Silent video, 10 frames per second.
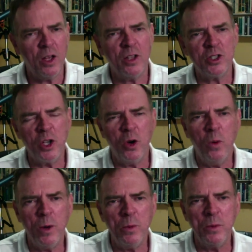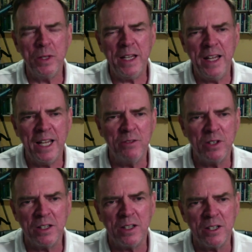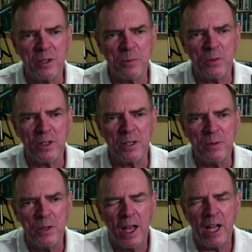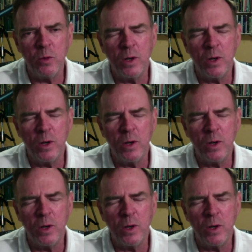So what we really have in the I don't